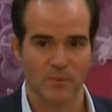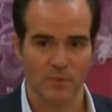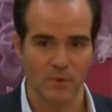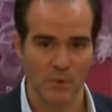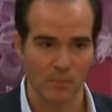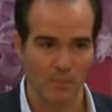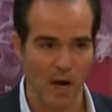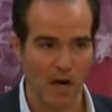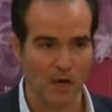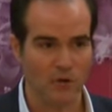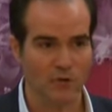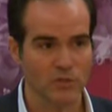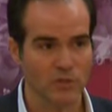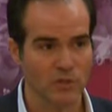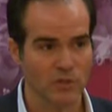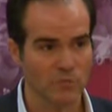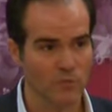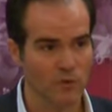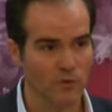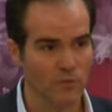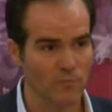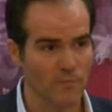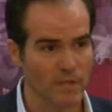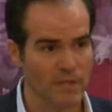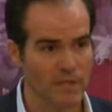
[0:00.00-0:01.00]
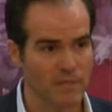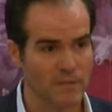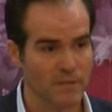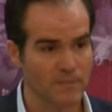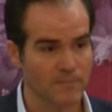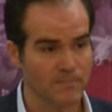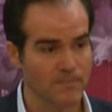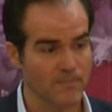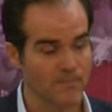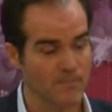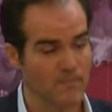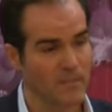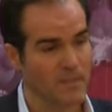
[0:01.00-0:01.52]
democracy movements
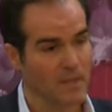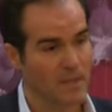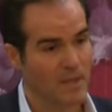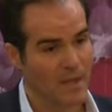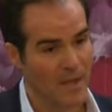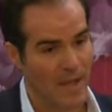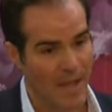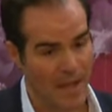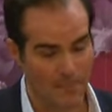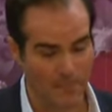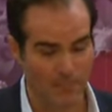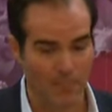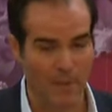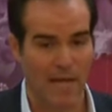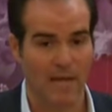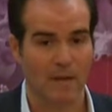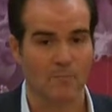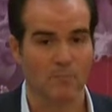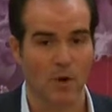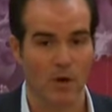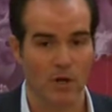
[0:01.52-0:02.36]
and black